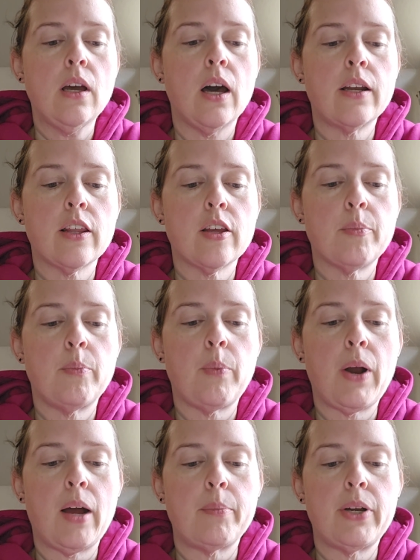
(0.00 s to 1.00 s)
Another
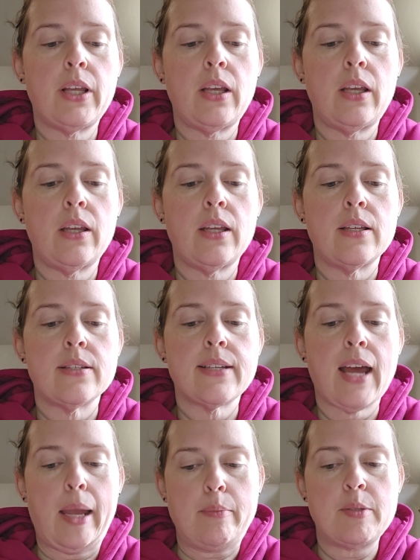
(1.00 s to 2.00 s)
property is
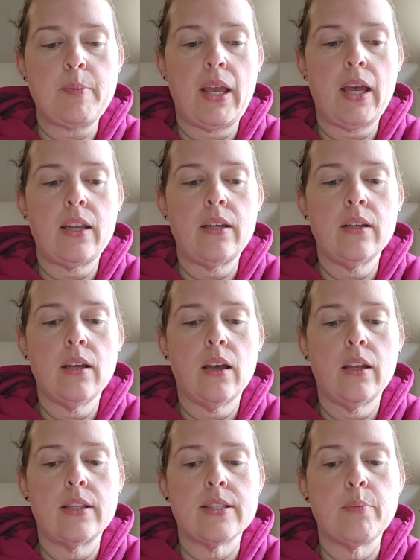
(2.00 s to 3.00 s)
time span.
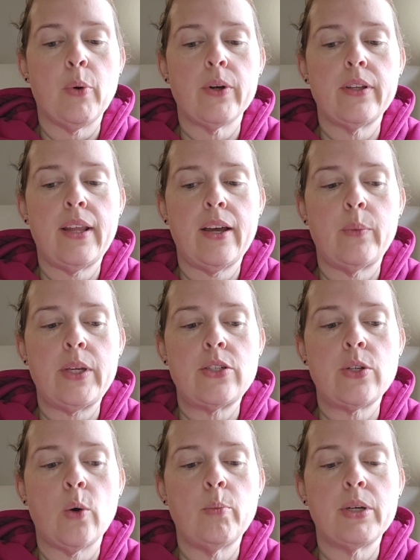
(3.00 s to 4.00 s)
It's important that we
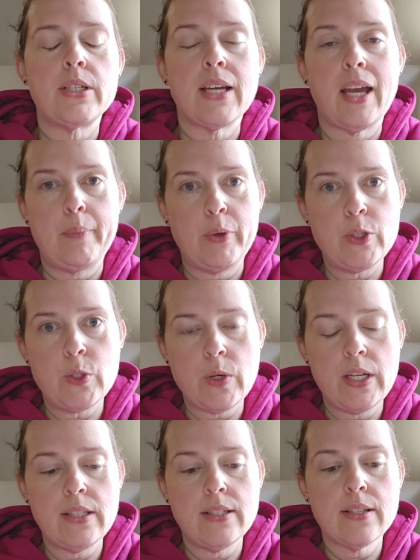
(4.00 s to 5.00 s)
don't put time
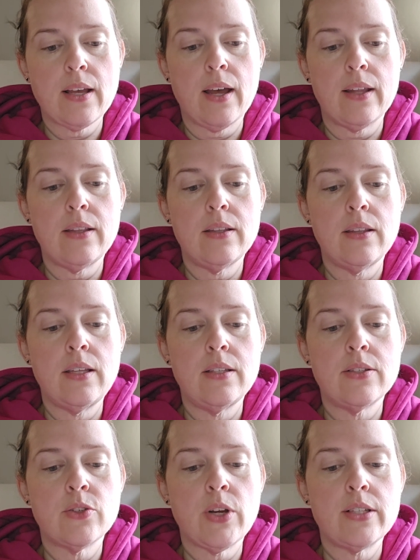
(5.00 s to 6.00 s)
constraints on
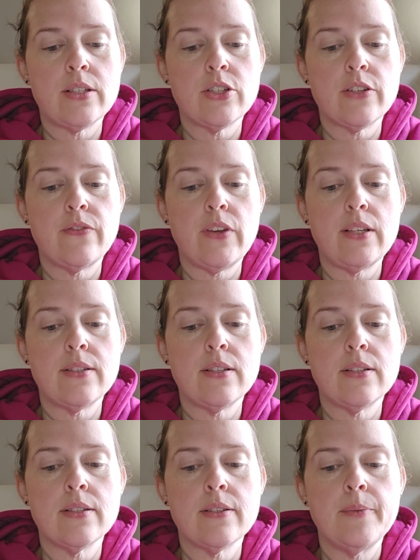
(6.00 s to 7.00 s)
these transition
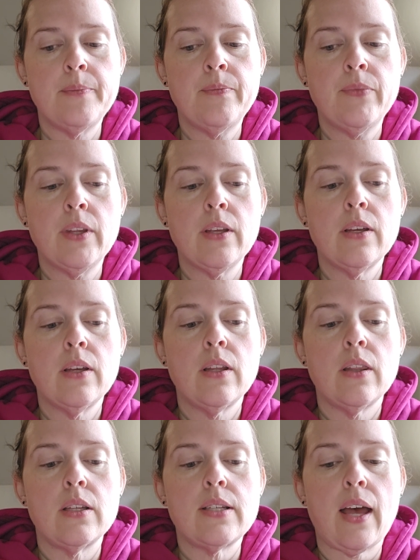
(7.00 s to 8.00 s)
phases.
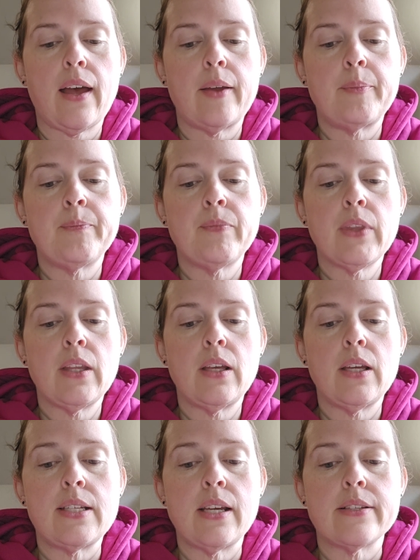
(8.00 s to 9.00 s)
The time
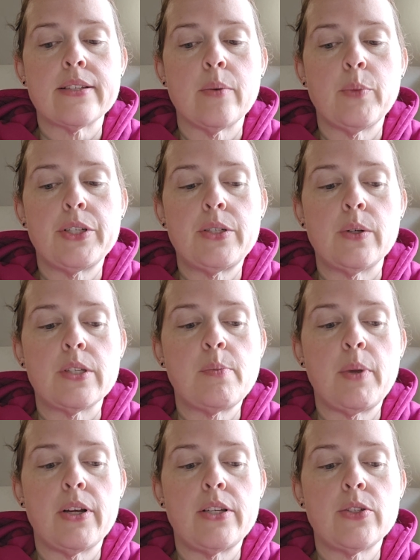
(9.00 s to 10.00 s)
takes someone to
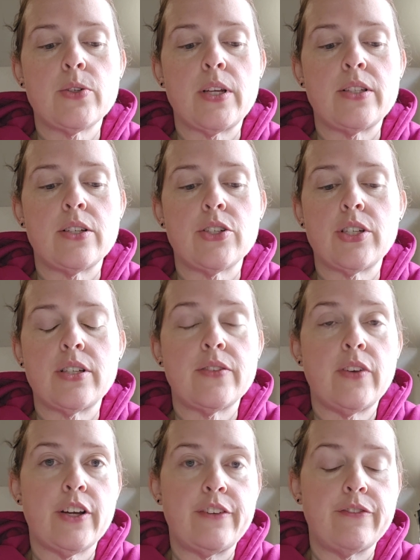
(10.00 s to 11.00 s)
experience transition is
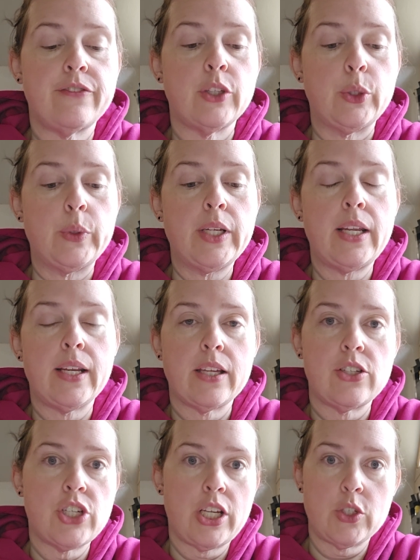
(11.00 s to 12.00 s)
very fluid and can
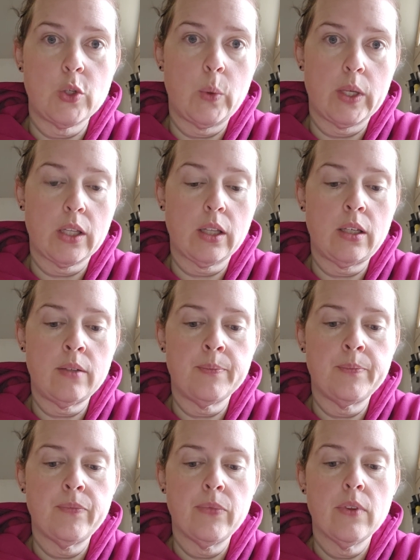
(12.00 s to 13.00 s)
change quickly.
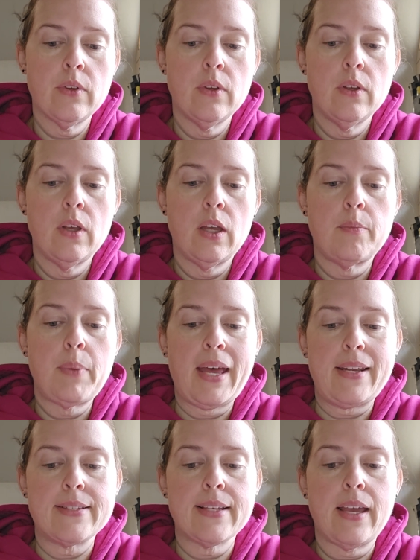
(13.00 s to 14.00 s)
In
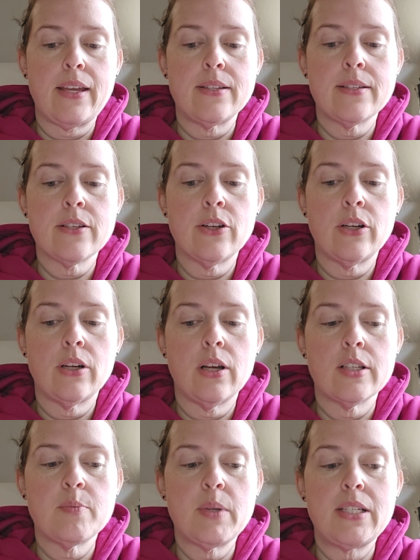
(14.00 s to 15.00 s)
Patty's case, her
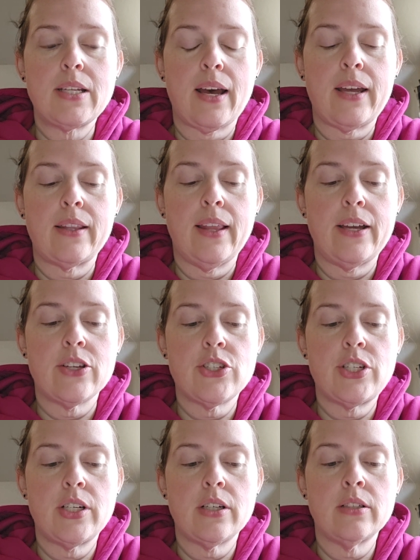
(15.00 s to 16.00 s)
husband died last
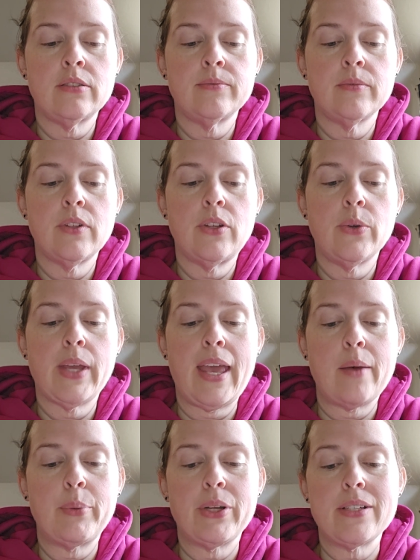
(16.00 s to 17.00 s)
year. You
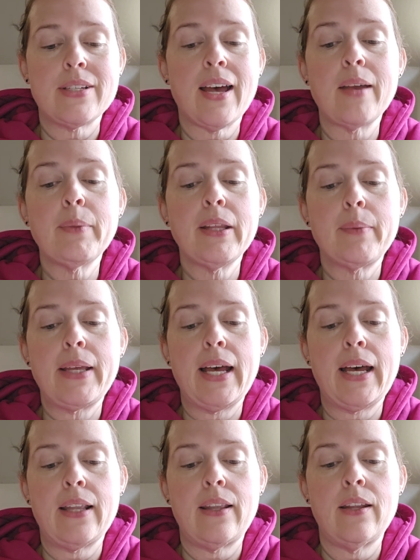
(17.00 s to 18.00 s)
can't put a time limit
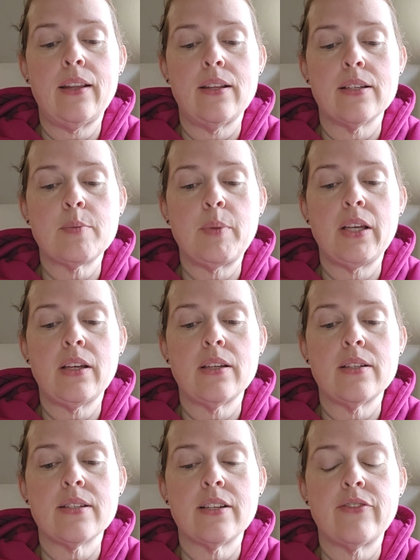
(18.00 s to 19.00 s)
on this
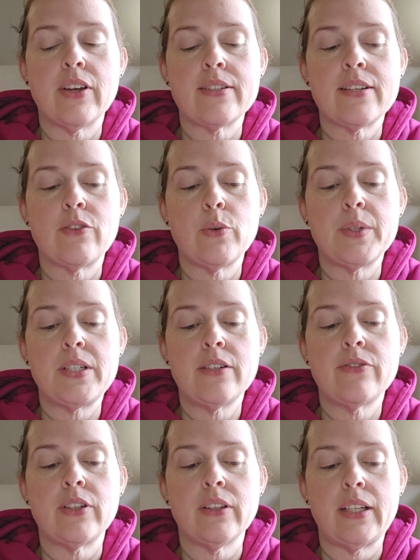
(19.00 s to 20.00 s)
because it affects everyone
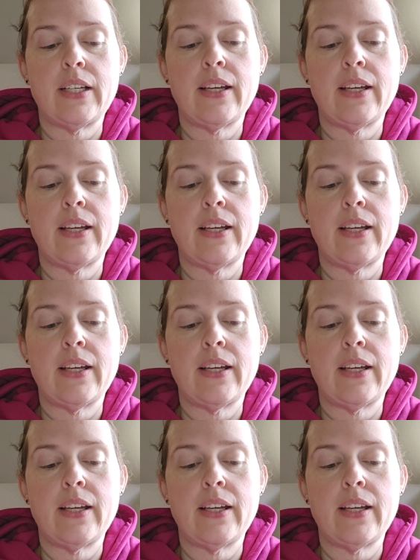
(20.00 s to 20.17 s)
differently.